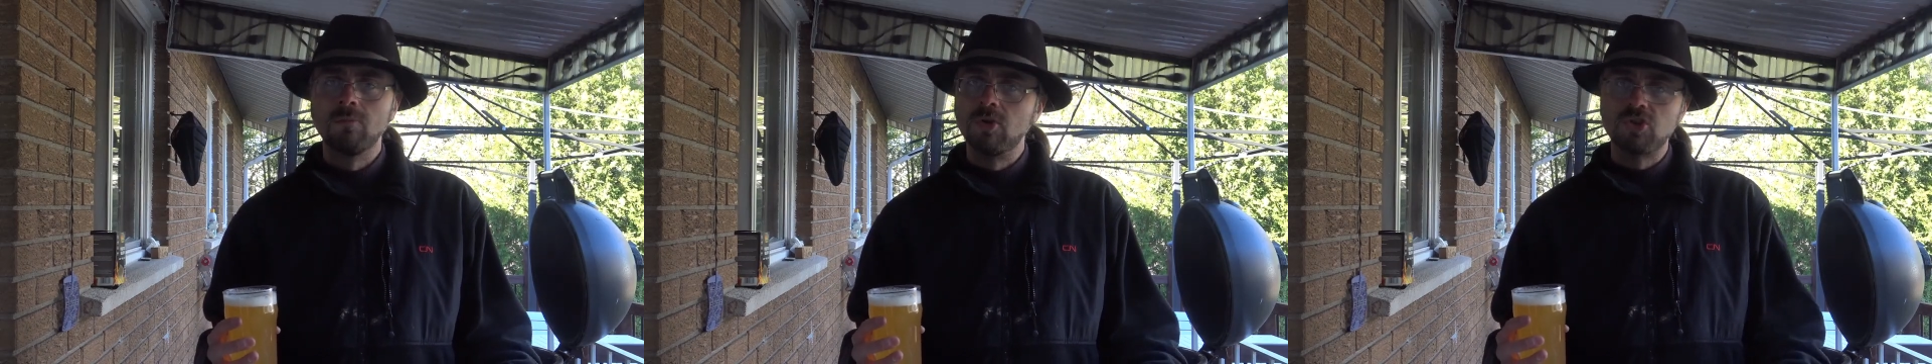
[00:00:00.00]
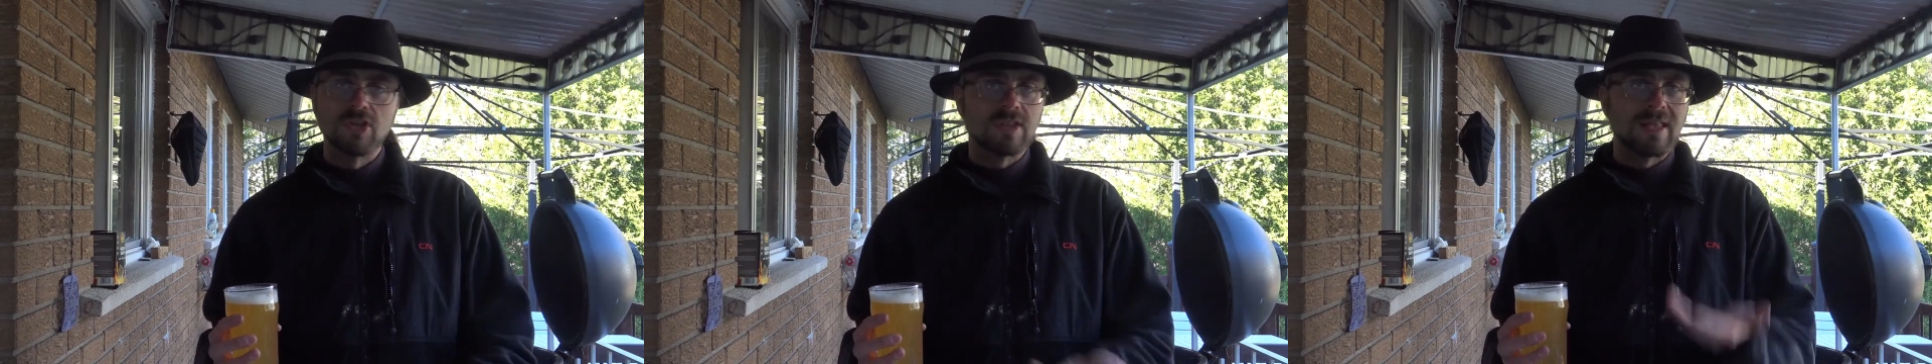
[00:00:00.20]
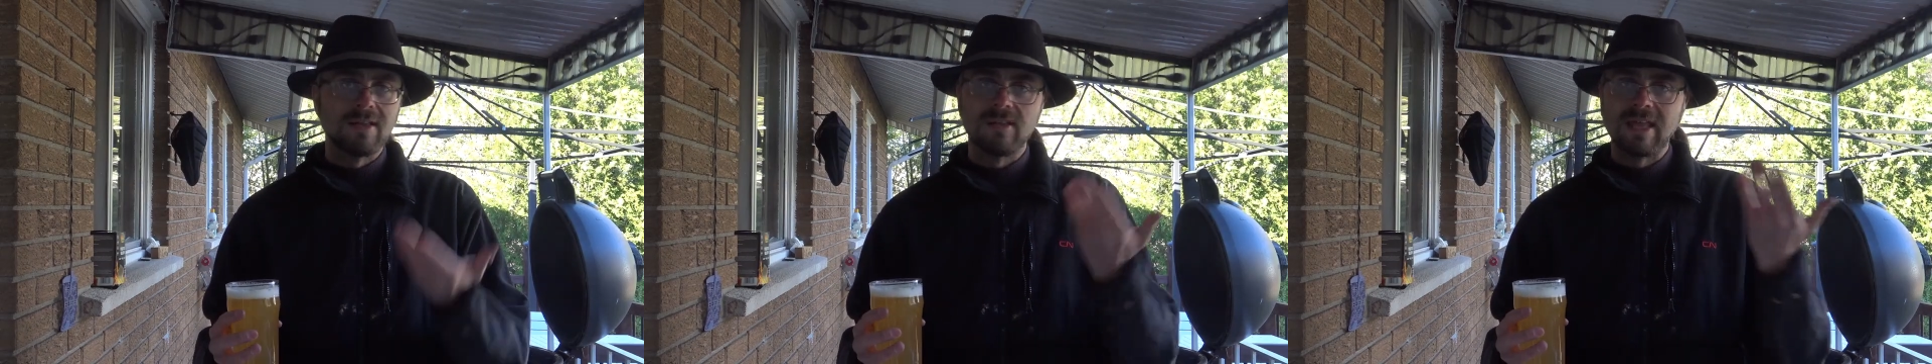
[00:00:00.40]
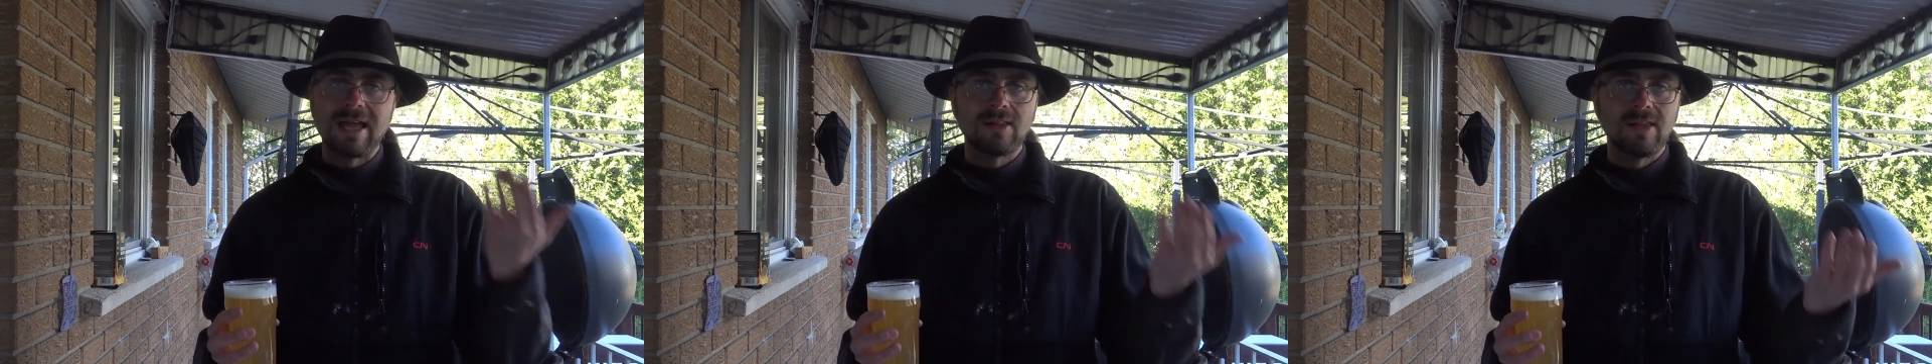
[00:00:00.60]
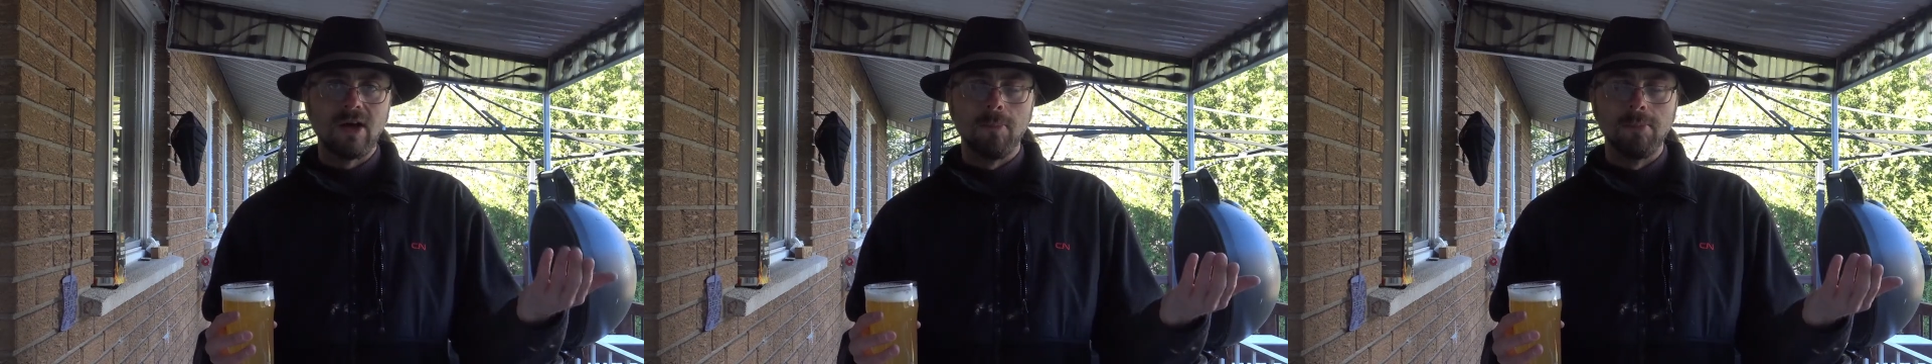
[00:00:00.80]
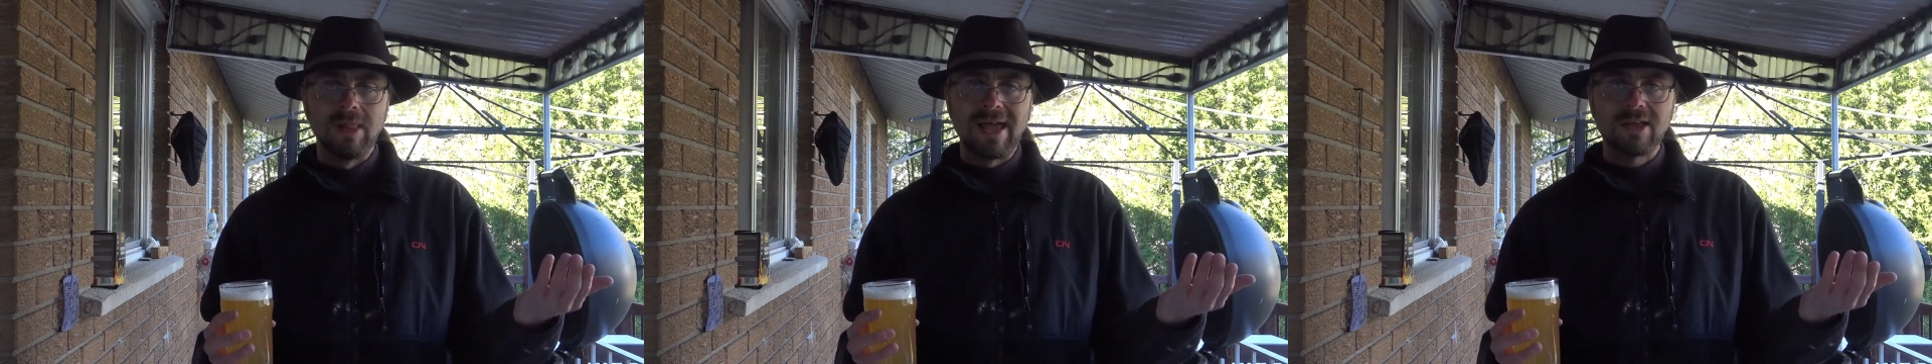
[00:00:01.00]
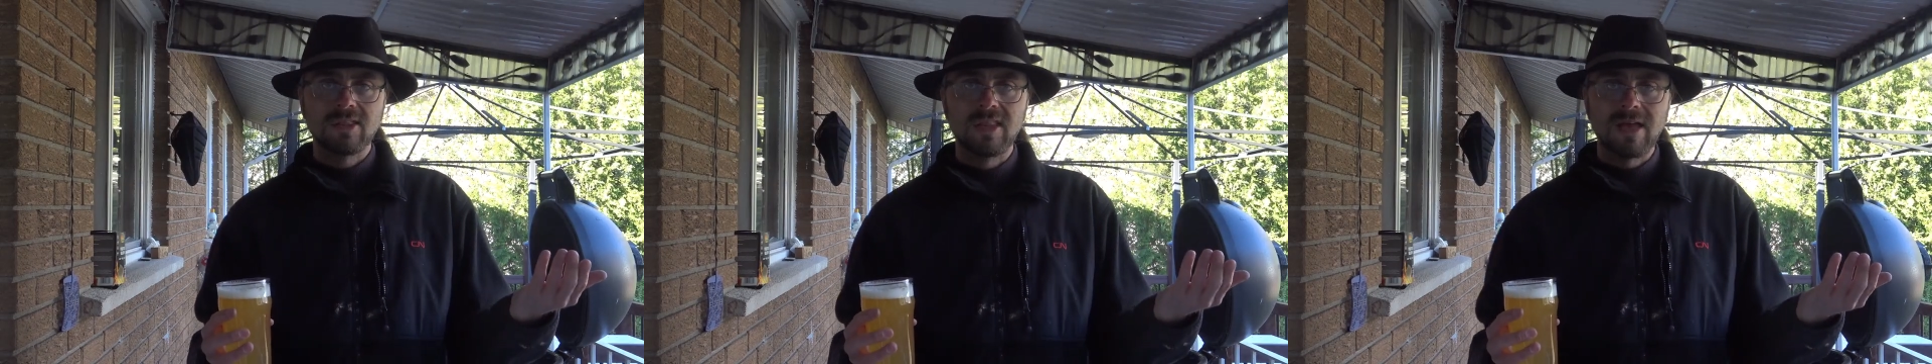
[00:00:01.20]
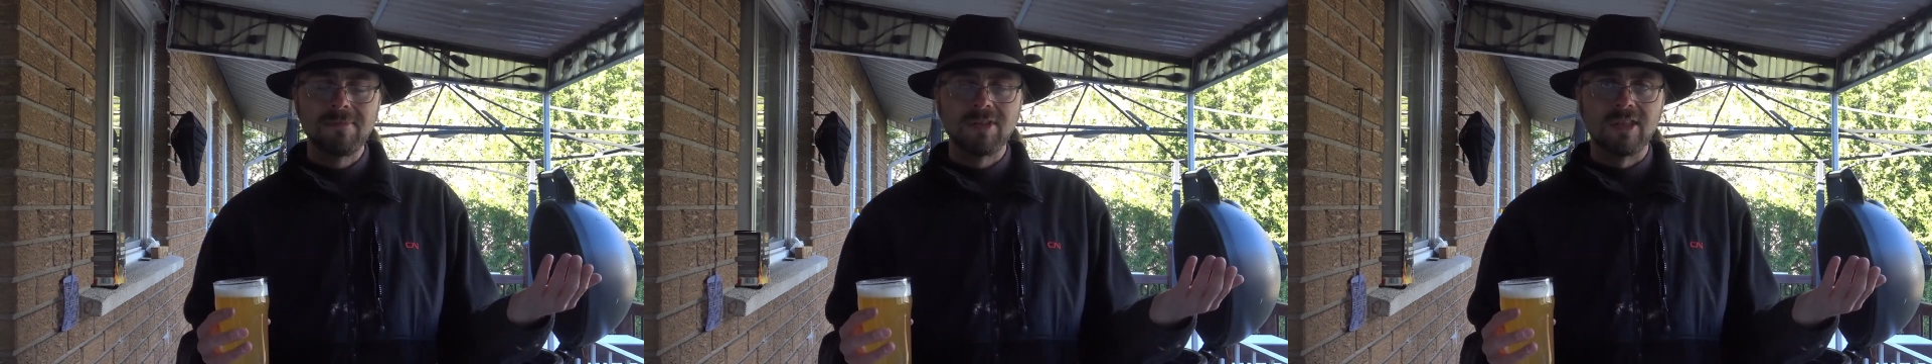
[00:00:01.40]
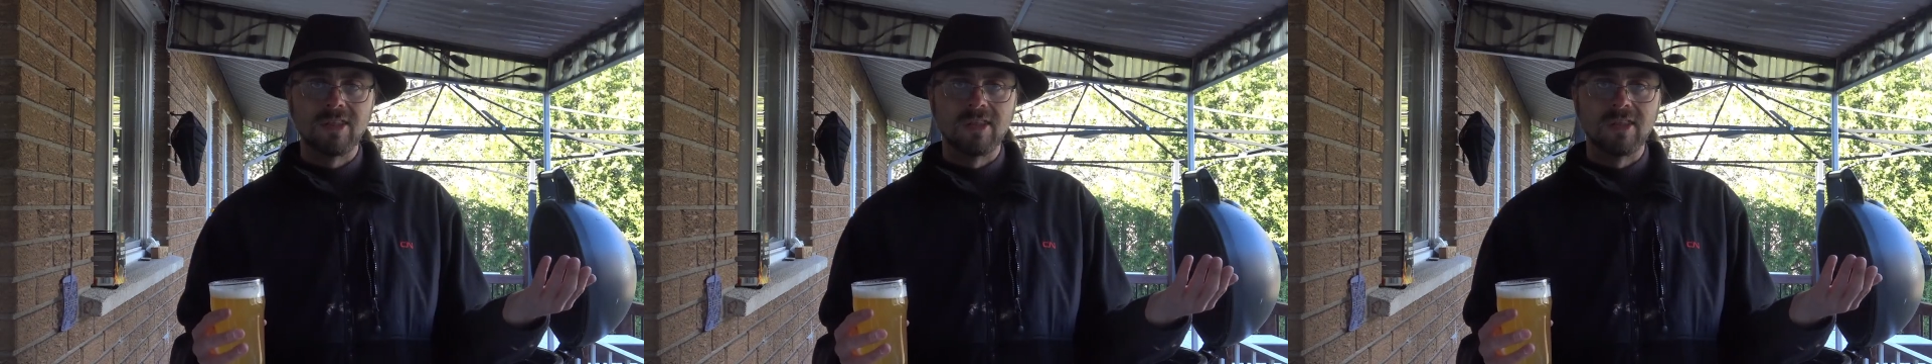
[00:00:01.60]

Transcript: Which is exactly how Black Sabbath